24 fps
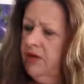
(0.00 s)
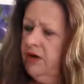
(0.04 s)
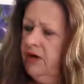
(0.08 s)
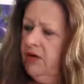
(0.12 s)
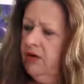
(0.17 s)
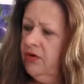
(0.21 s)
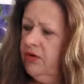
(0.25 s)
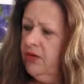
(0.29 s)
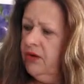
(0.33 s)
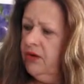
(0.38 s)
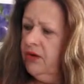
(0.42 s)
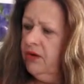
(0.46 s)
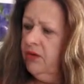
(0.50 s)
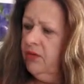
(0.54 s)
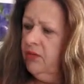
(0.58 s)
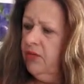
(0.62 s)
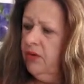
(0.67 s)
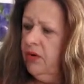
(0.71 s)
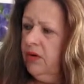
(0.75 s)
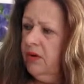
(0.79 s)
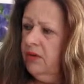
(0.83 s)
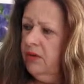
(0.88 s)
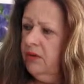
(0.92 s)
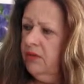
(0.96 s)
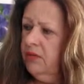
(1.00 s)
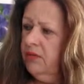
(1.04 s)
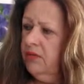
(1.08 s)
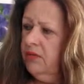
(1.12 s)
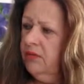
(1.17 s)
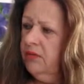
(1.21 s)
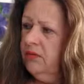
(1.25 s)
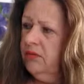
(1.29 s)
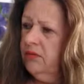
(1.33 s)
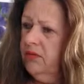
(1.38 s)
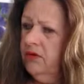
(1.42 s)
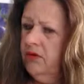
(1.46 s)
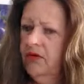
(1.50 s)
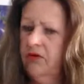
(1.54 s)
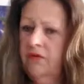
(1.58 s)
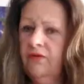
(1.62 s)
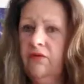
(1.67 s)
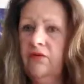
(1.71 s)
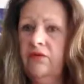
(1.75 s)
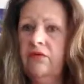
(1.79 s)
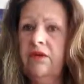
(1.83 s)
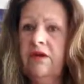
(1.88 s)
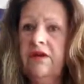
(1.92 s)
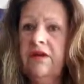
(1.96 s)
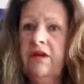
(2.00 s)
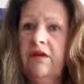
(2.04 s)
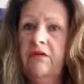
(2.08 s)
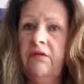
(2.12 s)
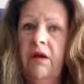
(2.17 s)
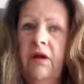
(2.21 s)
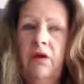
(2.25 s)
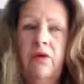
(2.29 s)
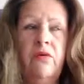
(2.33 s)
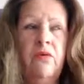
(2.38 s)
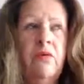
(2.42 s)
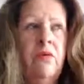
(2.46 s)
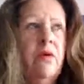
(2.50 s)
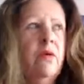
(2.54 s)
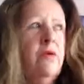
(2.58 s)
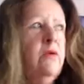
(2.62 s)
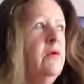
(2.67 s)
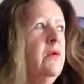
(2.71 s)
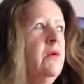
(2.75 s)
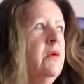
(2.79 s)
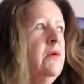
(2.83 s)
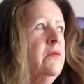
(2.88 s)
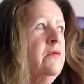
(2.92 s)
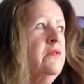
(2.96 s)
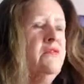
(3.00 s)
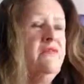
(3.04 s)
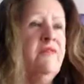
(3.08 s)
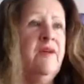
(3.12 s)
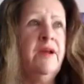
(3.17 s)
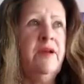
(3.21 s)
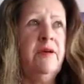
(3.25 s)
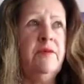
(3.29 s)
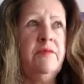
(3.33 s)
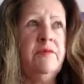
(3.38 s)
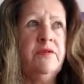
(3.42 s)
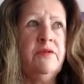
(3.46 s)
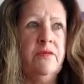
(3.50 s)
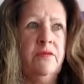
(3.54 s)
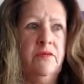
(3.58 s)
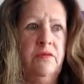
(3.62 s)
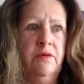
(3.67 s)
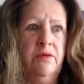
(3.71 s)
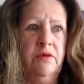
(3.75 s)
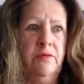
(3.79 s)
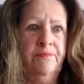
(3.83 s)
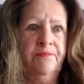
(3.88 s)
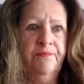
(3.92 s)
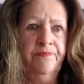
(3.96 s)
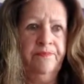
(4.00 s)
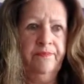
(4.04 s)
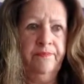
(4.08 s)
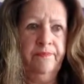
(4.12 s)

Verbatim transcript: looking at what you've already grown or developed or